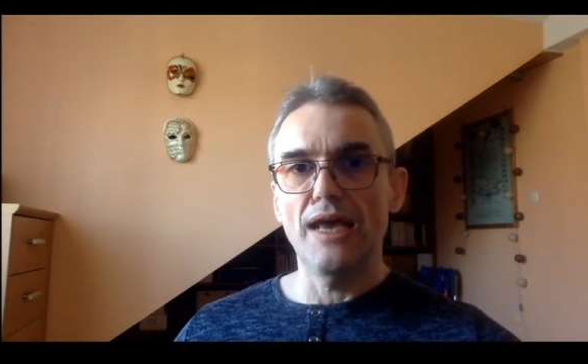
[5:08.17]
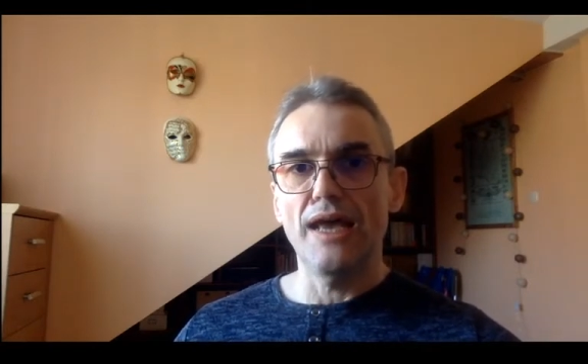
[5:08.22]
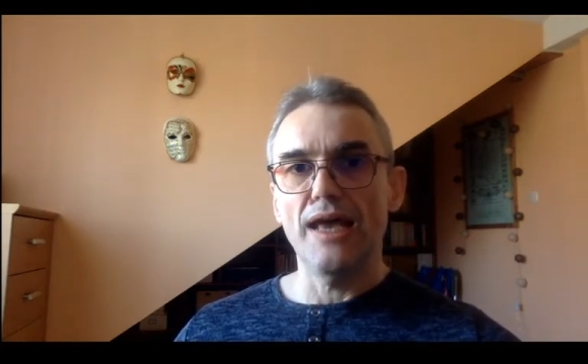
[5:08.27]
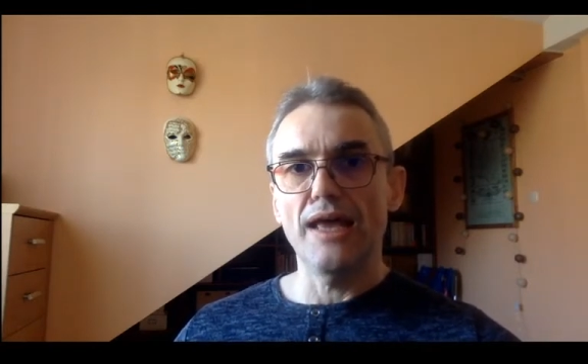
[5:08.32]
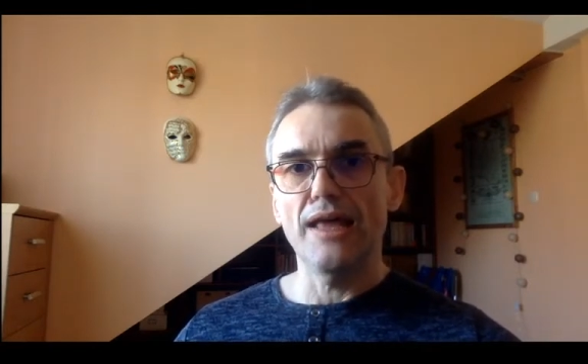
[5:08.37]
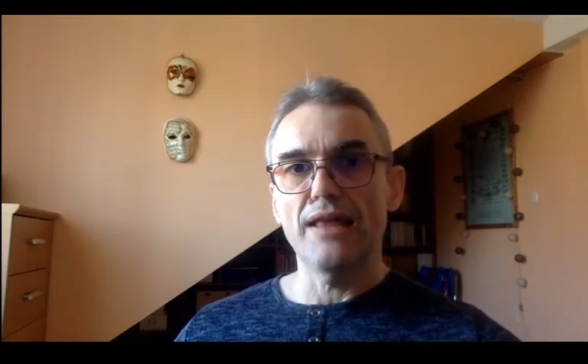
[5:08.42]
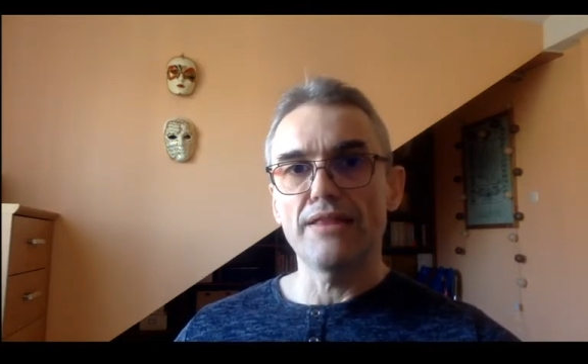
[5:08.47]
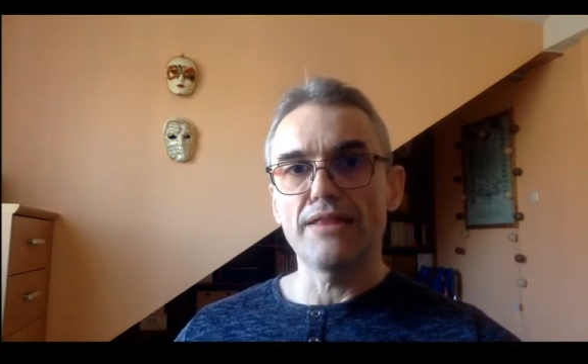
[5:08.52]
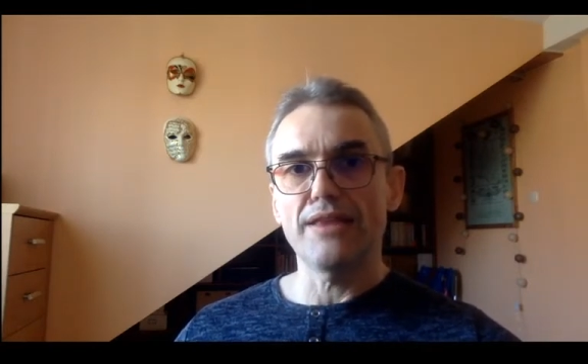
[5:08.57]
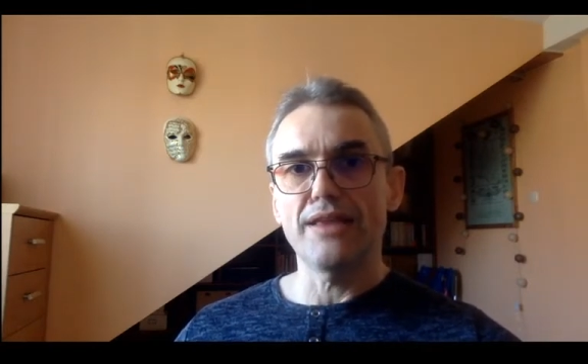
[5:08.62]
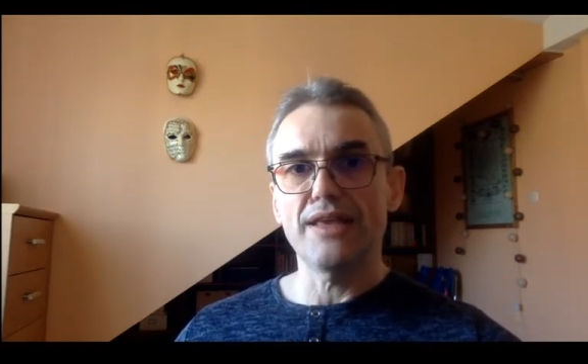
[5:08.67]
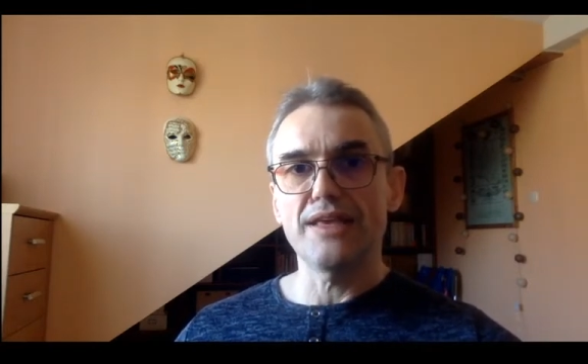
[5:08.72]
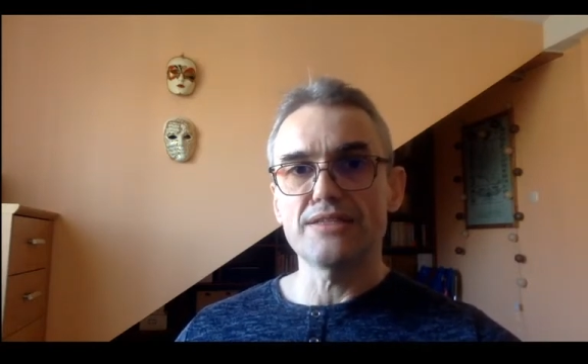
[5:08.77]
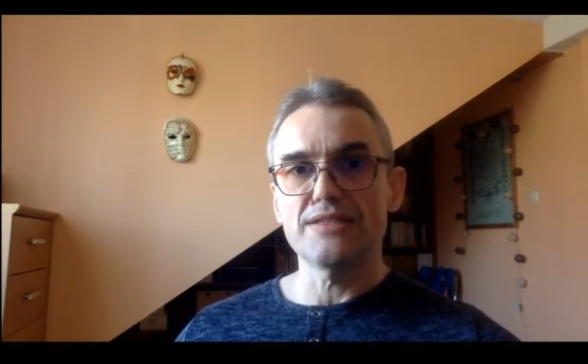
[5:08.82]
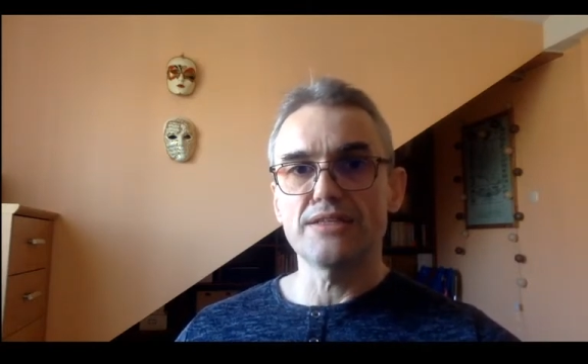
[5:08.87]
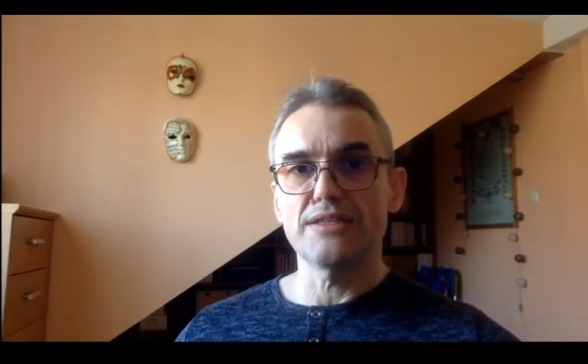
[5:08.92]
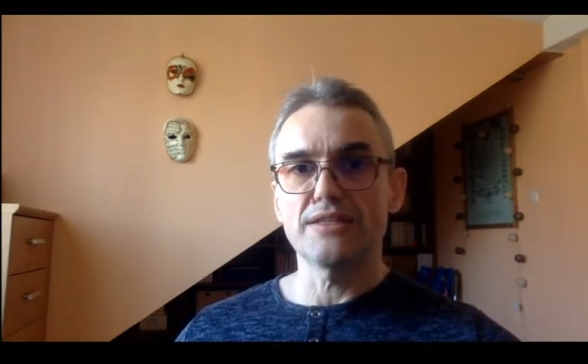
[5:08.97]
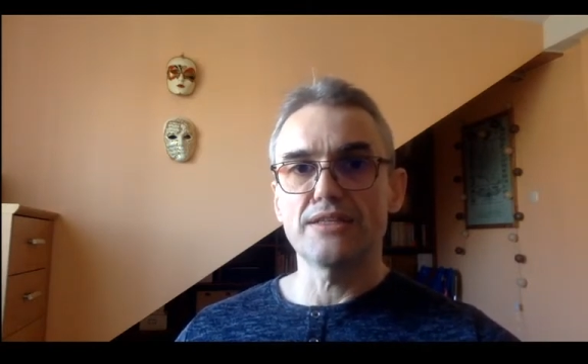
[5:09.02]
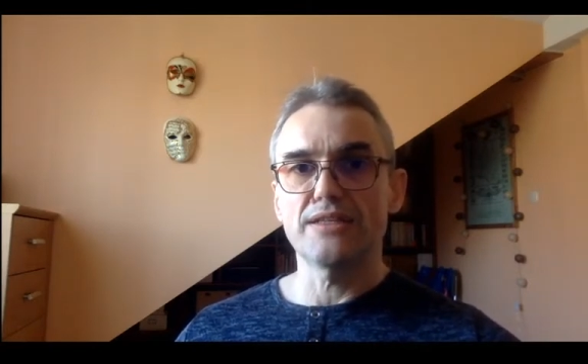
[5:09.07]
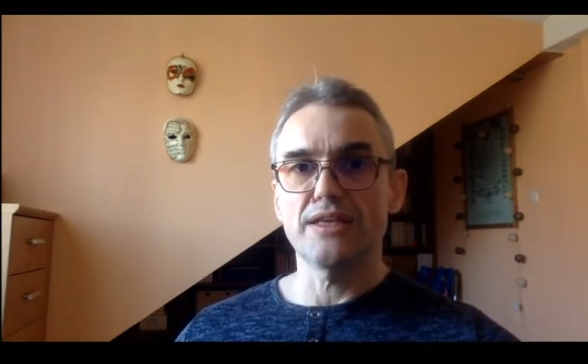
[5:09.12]
And
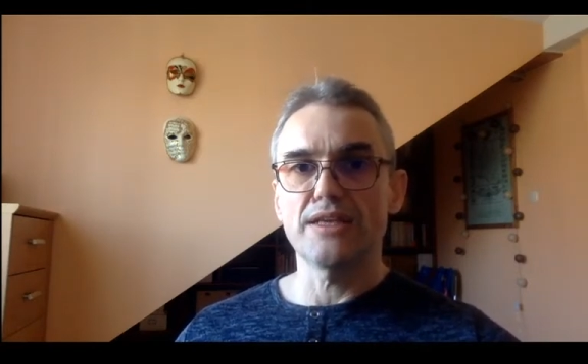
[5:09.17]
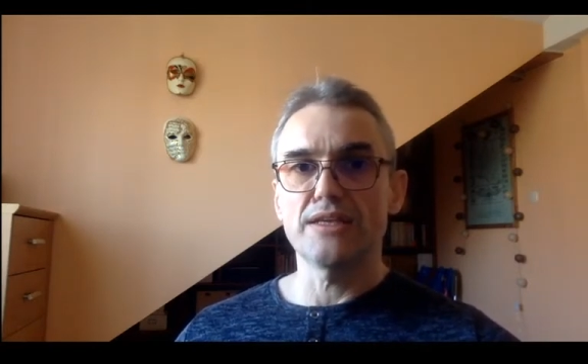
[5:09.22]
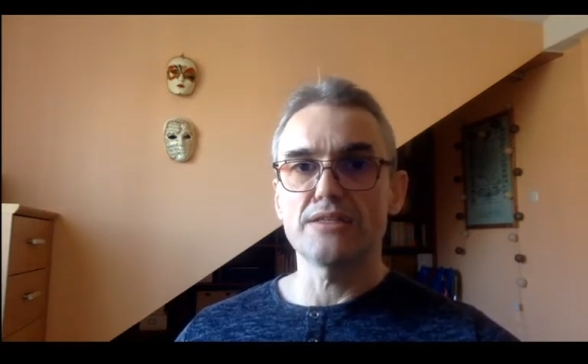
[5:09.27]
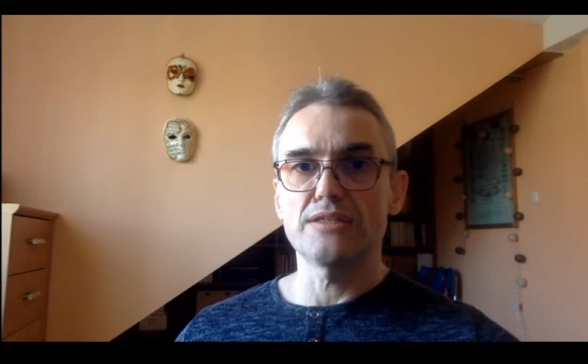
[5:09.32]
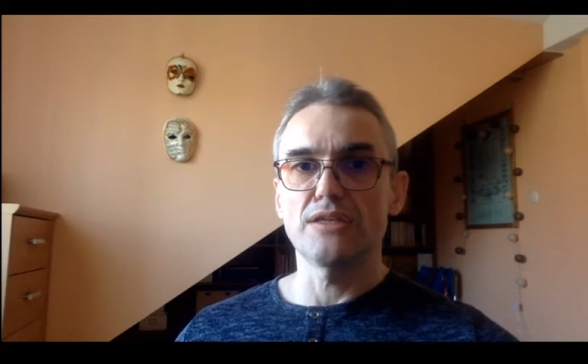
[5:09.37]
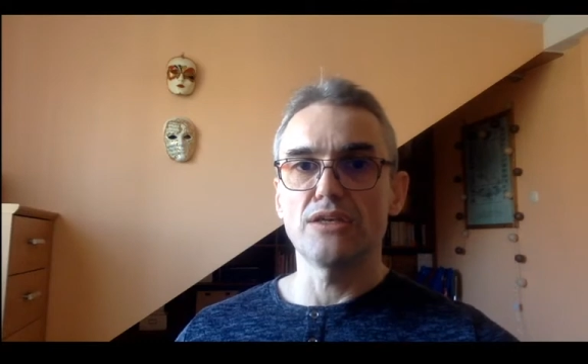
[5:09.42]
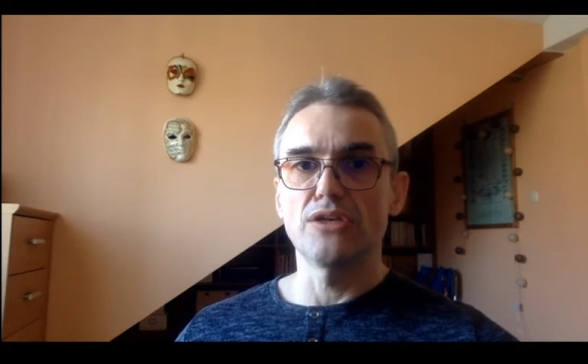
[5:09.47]
as it takes a